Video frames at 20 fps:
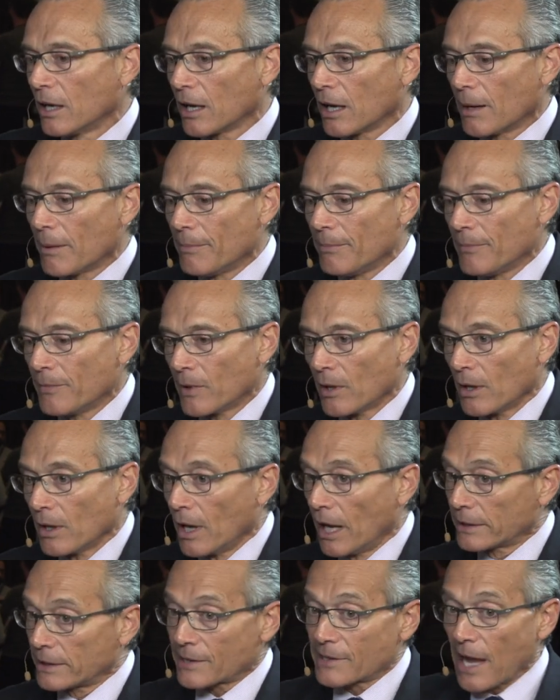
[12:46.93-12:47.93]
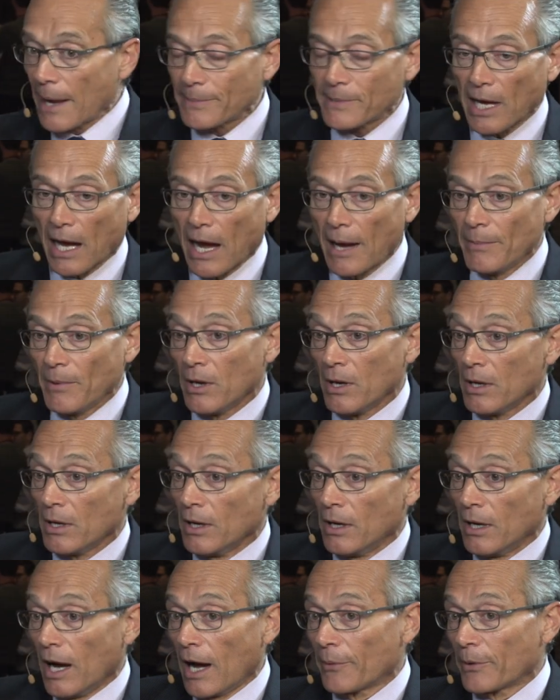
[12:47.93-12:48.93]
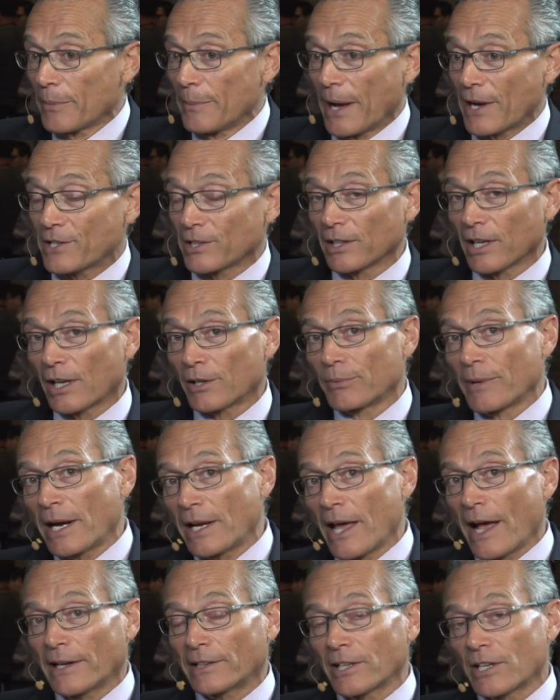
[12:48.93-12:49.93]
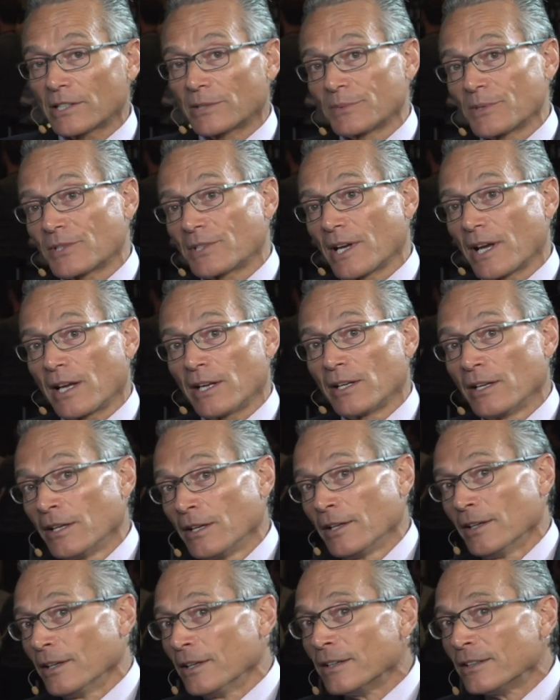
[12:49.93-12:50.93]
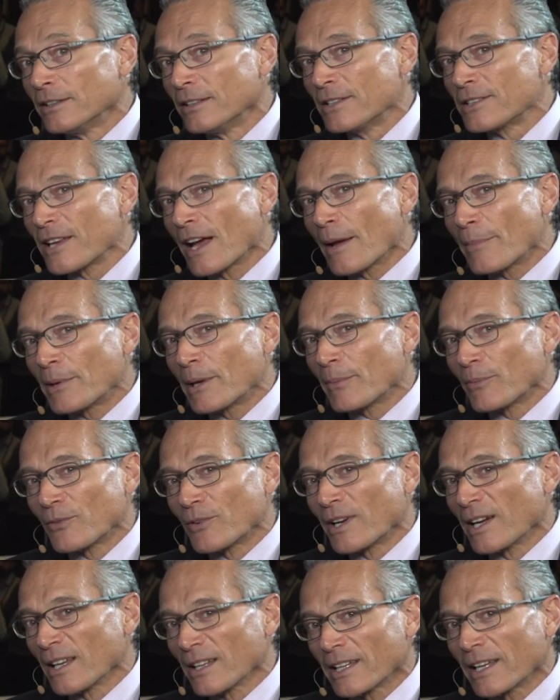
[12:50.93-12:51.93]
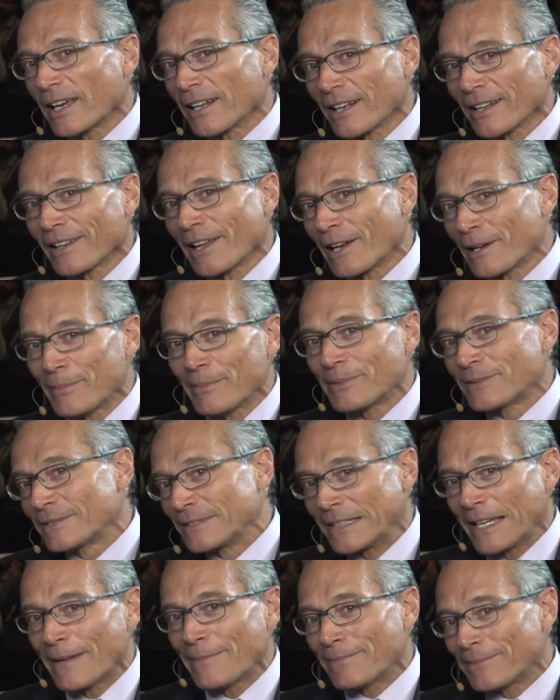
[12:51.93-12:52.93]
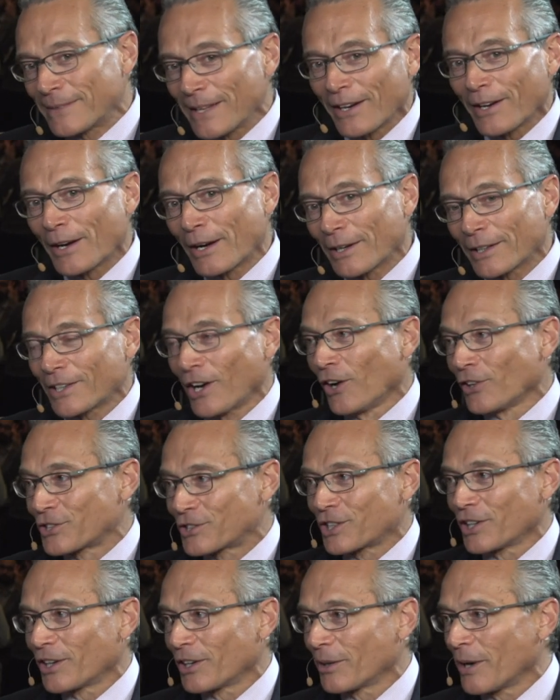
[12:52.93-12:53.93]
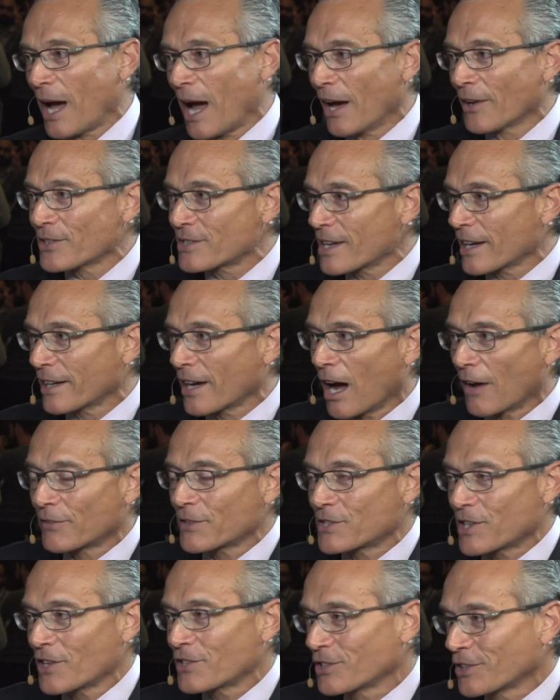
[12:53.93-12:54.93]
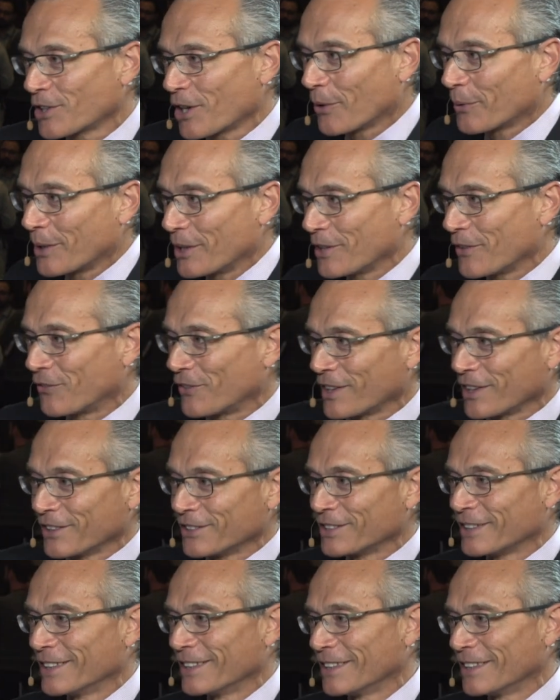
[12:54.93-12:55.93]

Um, at the same time, I would imagine a lot of Red Hat customers saying, is IBM really going to let them keep their culture? How's that conversation going in the field?